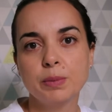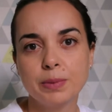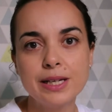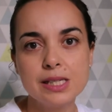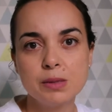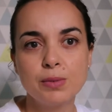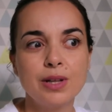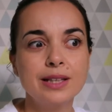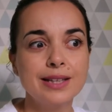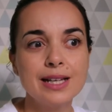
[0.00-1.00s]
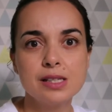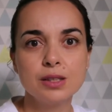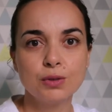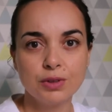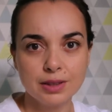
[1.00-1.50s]
replaceable, and that's
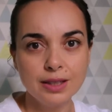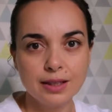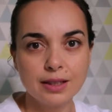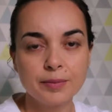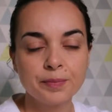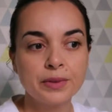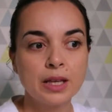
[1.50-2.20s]
a good thing.